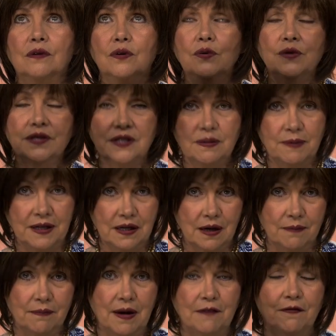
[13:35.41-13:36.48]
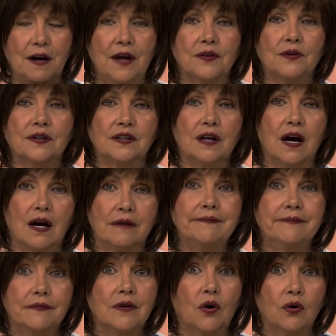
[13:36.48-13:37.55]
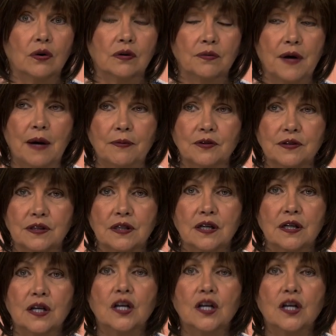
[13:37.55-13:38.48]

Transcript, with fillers: who was to become my father in law, Oral Roberts,